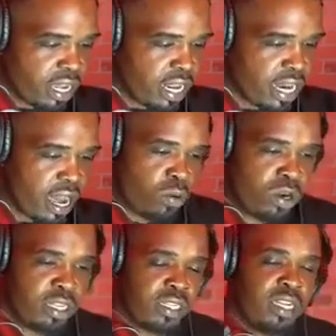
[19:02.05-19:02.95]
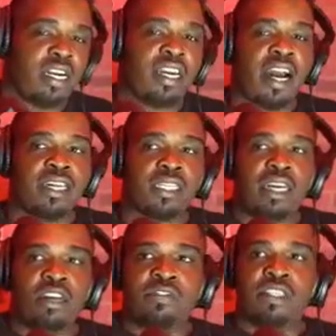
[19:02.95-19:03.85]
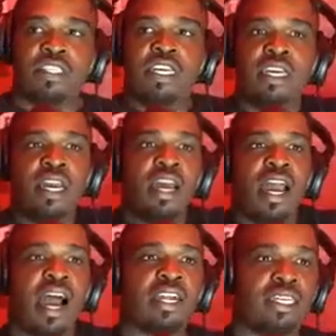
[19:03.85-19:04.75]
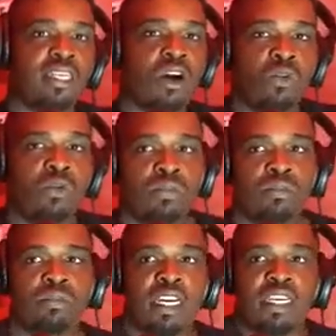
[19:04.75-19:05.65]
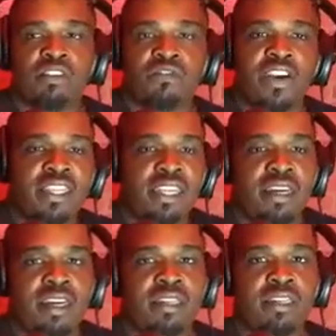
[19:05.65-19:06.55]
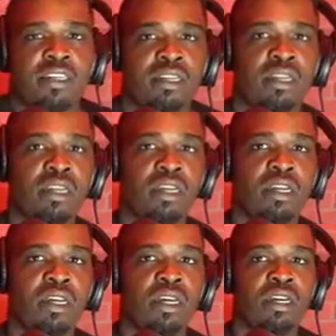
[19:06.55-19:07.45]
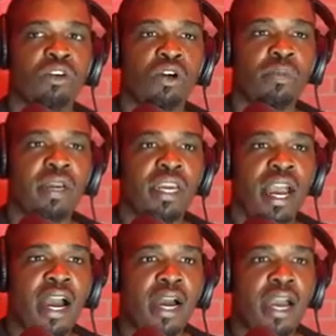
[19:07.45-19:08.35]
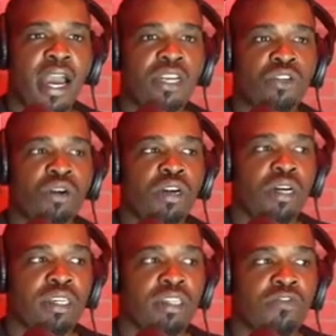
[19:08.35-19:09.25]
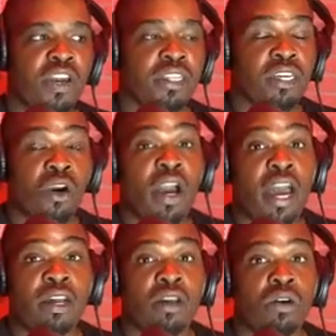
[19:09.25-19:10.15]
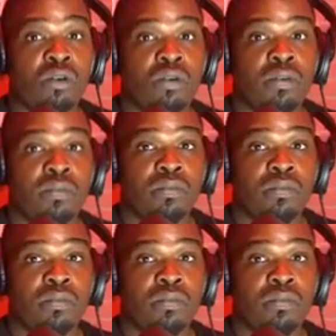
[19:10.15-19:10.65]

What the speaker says: And I want us to look at ourselves and see how this dope is affecting us. You know what I mean? How drugs is affecting your household.